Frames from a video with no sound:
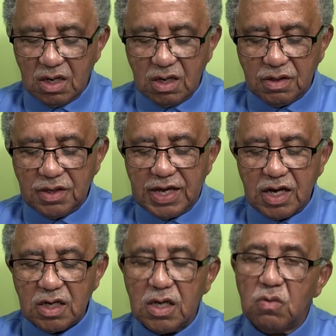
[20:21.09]
other
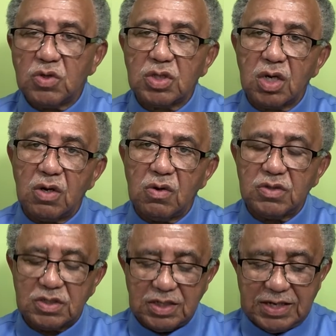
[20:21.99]
than he was
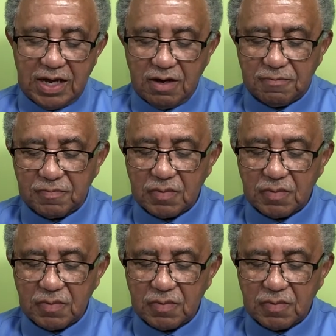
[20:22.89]
close to death.